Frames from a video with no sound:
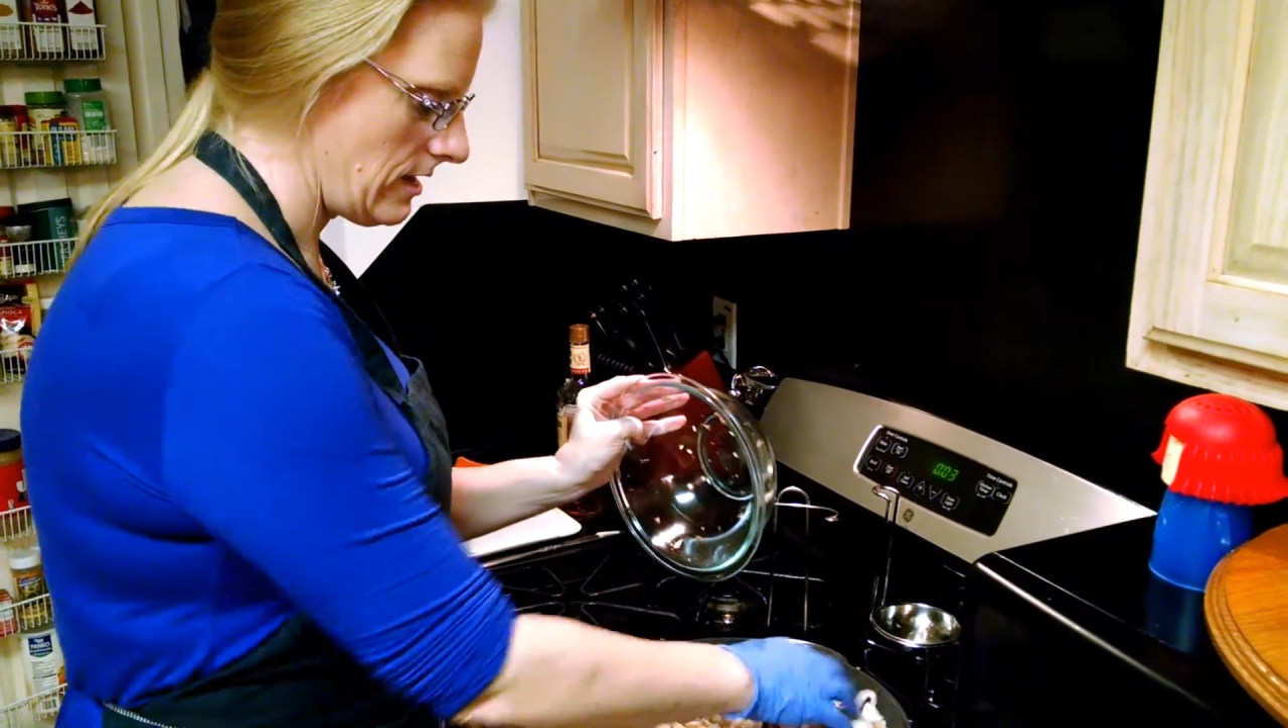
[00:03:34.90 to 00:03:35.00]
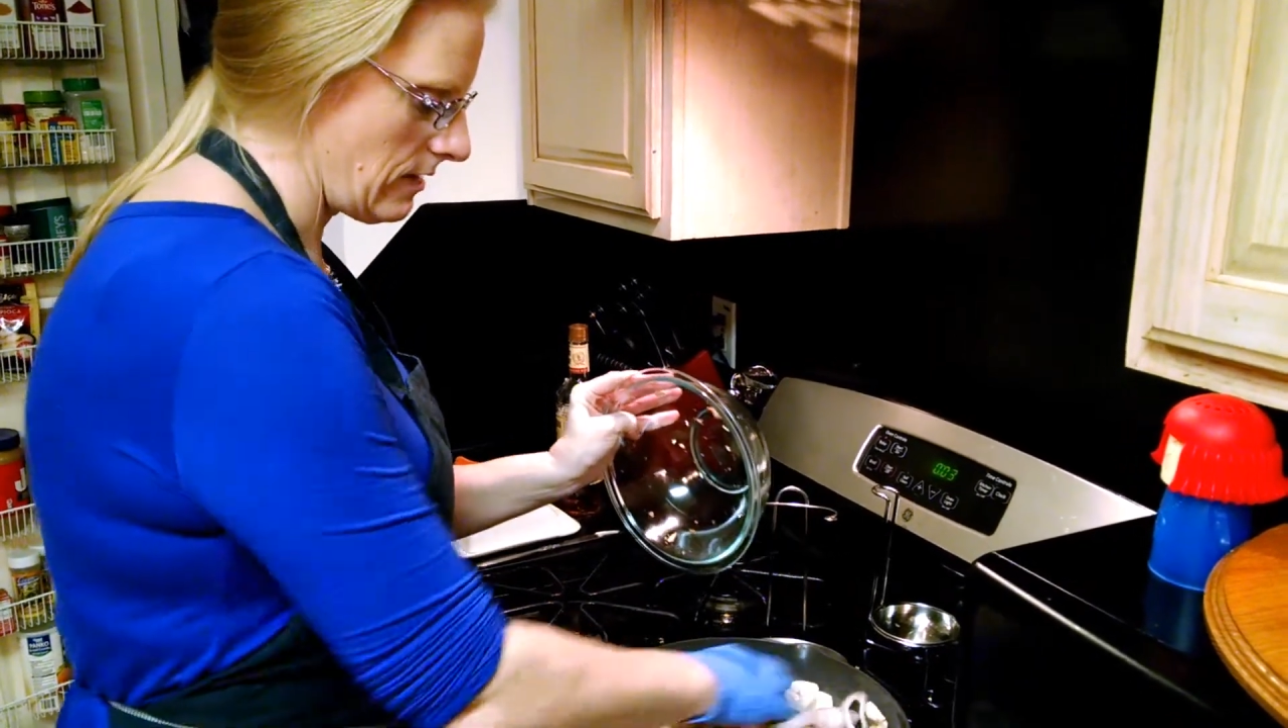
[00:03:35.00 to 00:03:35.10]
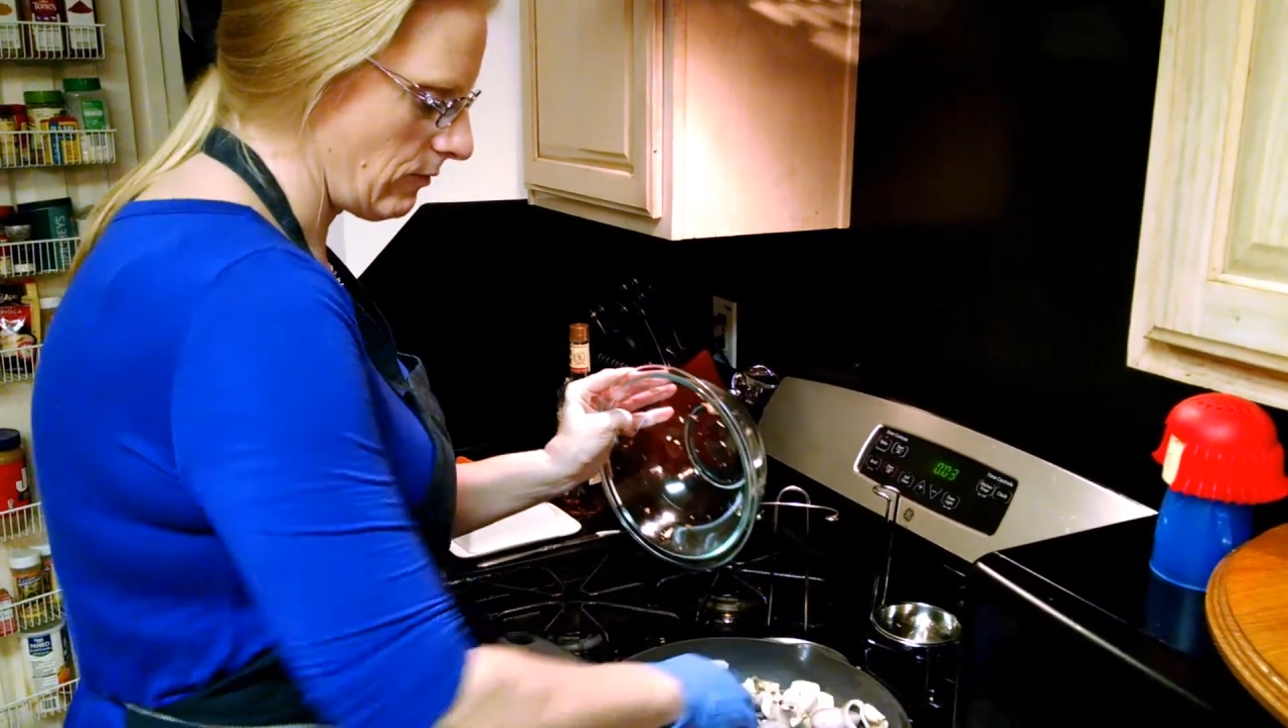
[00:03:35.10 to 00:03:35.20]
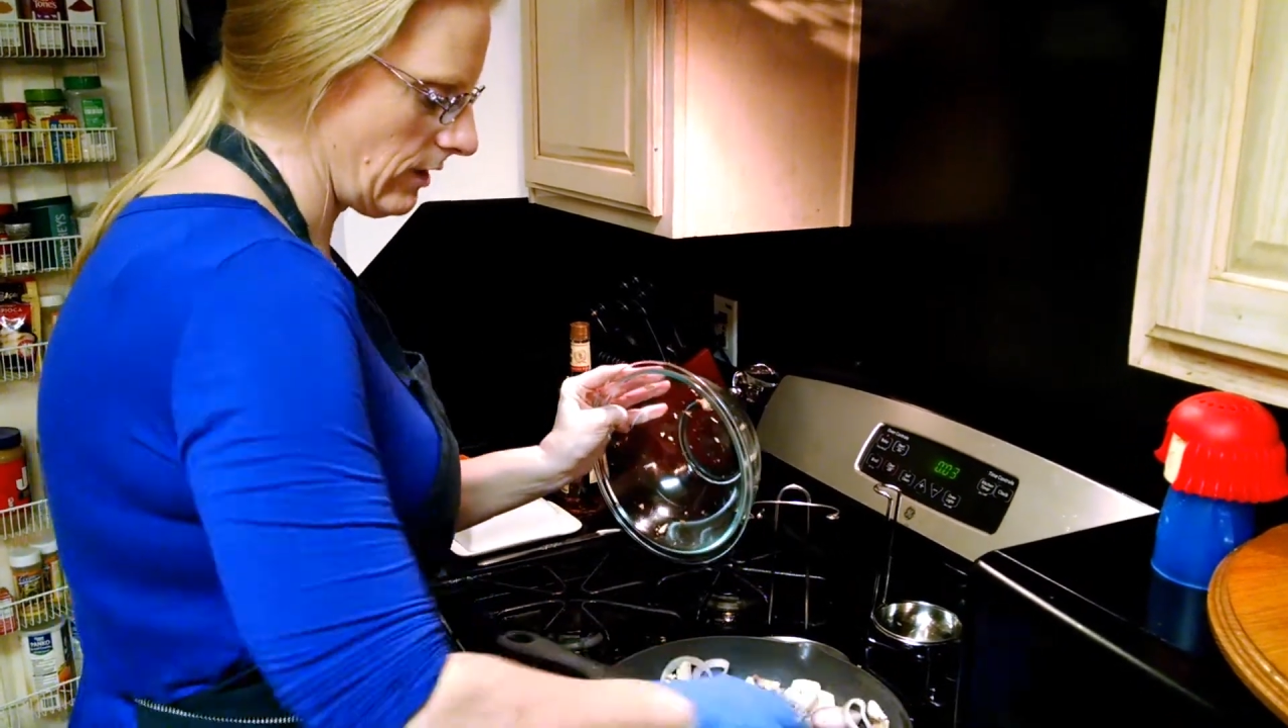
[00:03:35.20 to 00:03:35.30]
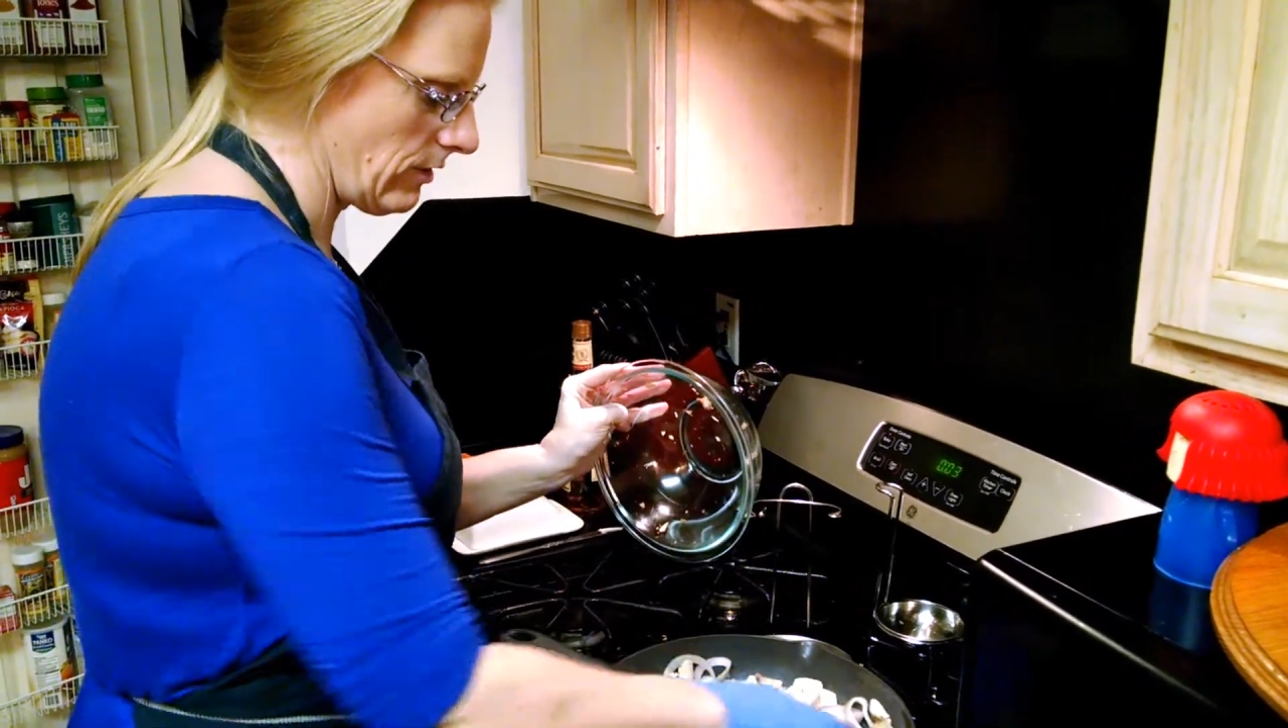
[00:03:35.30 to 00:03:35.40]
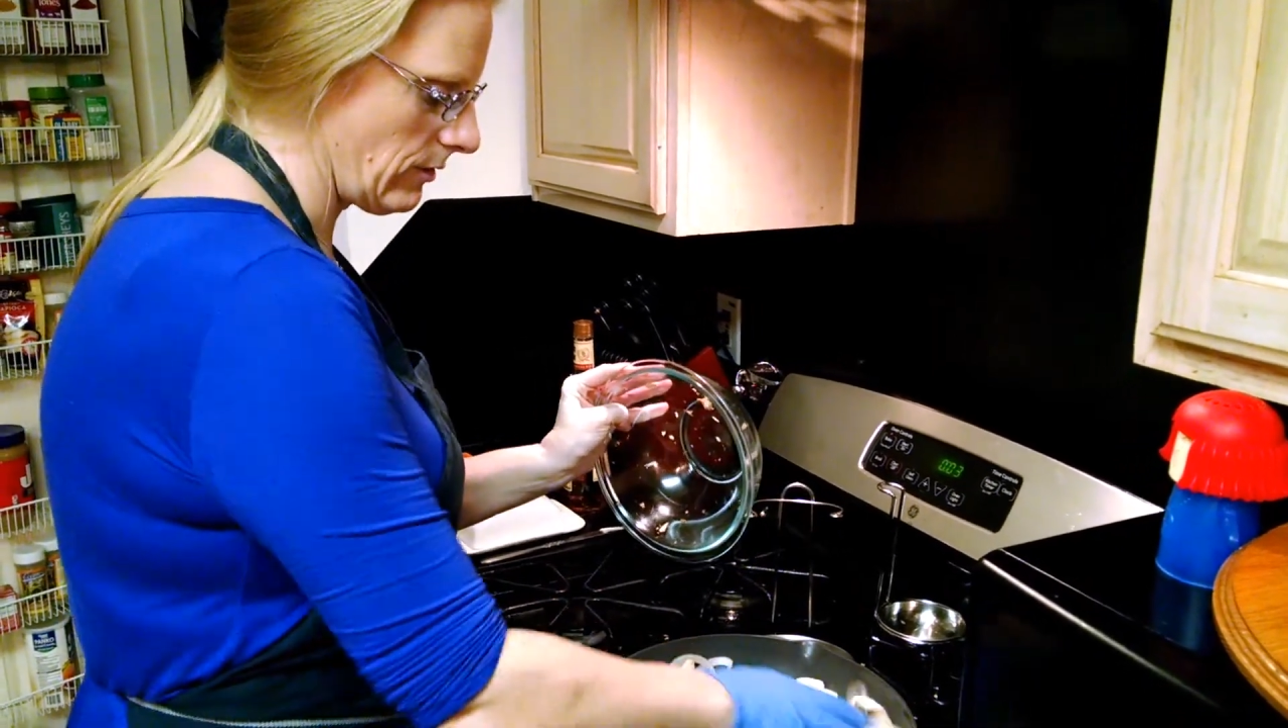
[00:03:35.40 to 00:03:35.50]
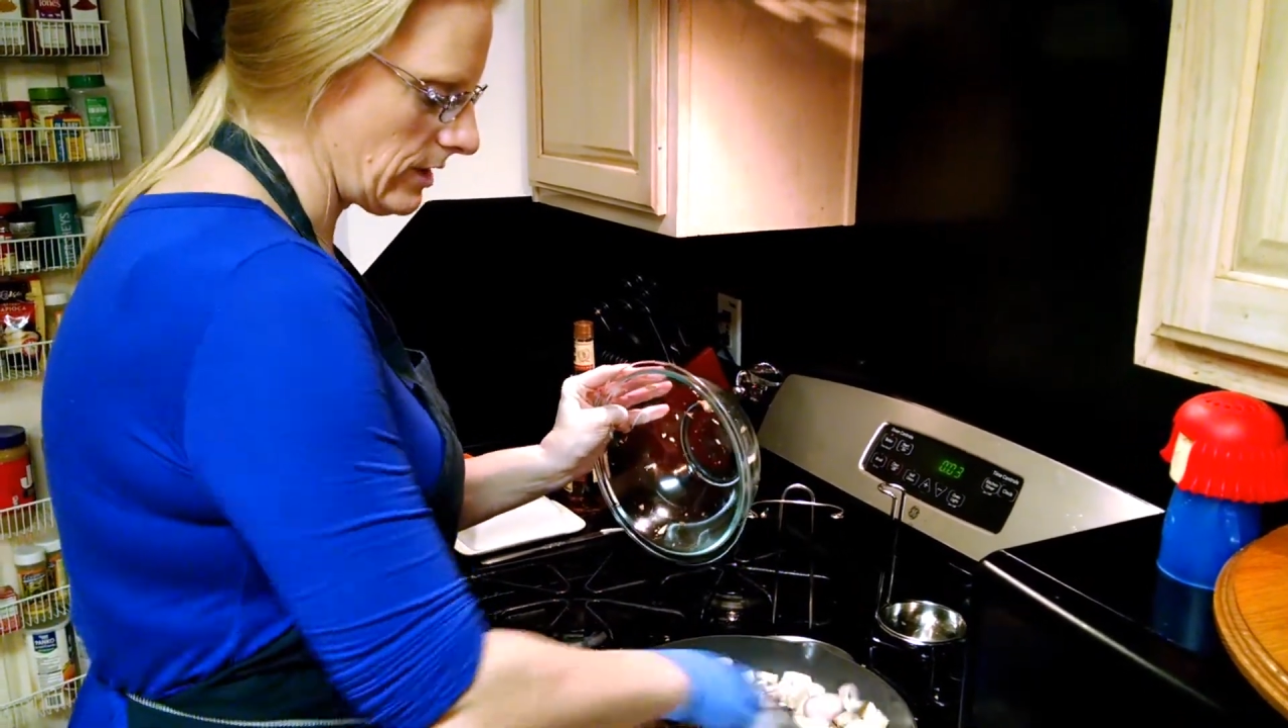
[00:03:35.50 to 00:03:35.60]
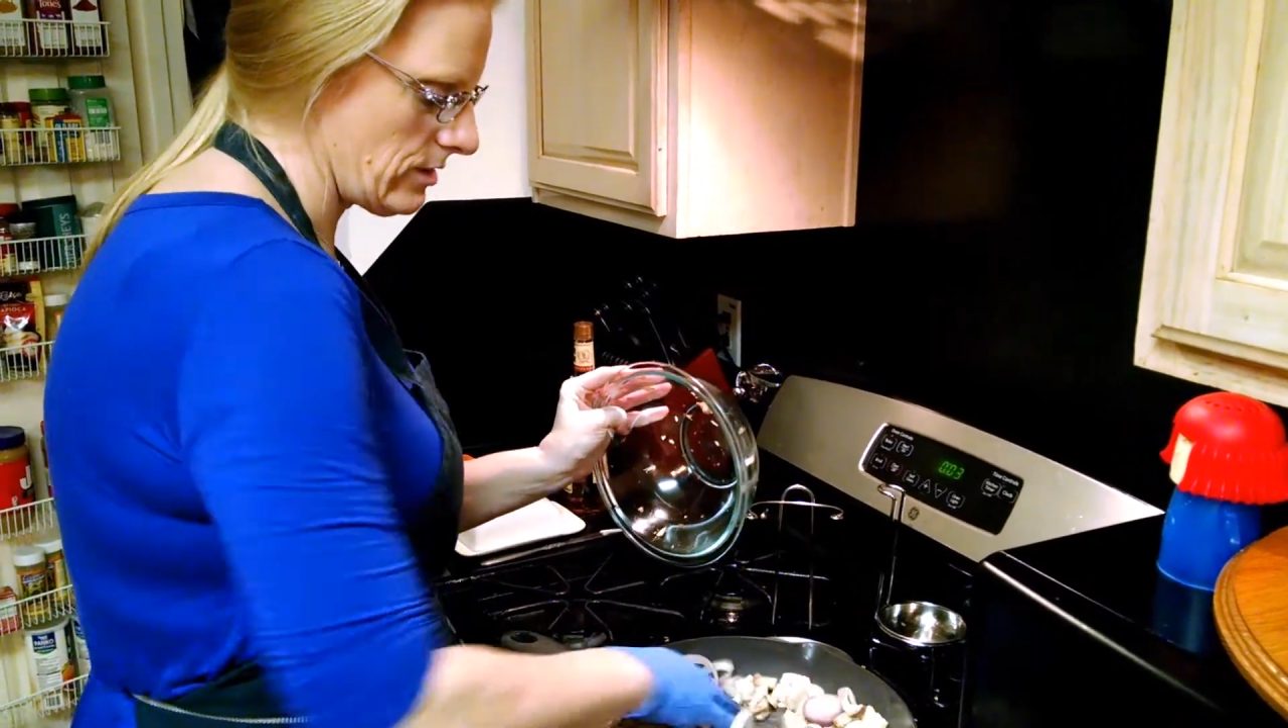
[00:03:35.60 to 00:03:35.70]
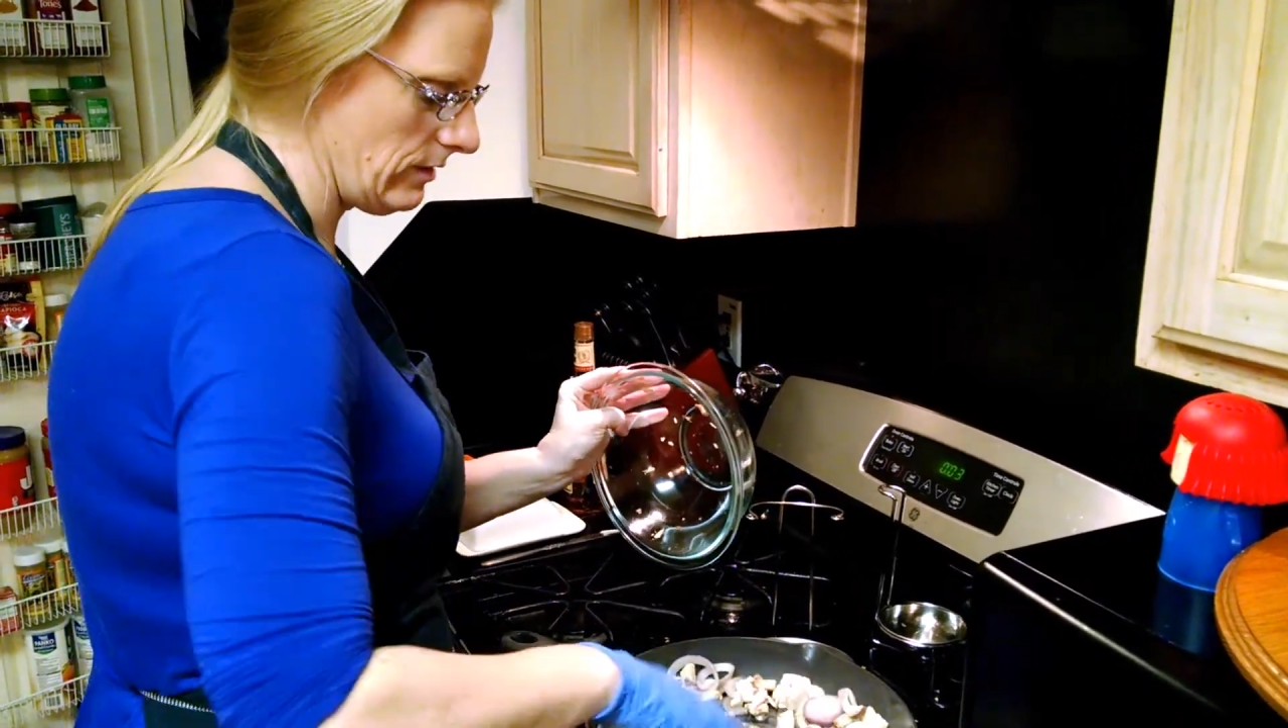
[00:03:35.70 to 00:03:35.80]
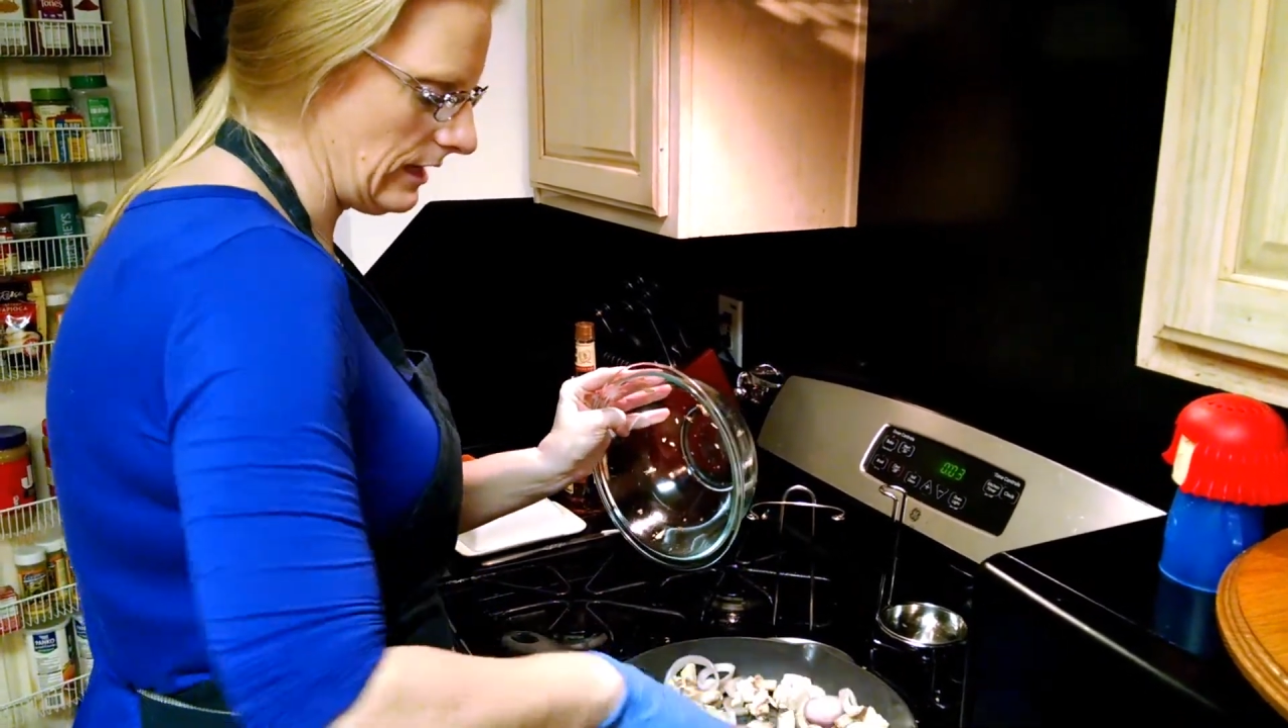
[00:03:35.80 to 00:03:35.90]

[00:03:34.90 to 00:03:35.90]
And we are going to